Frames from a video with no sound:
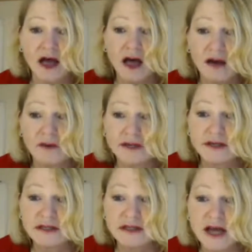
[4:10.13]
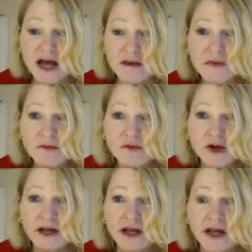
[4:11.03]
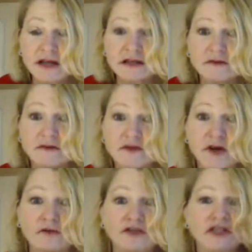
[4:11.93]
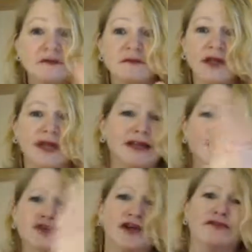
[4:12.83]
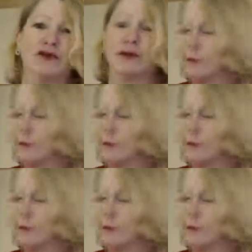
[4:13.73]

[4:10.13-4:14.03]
I'm going to stop the broadcast. So just enjoy the view.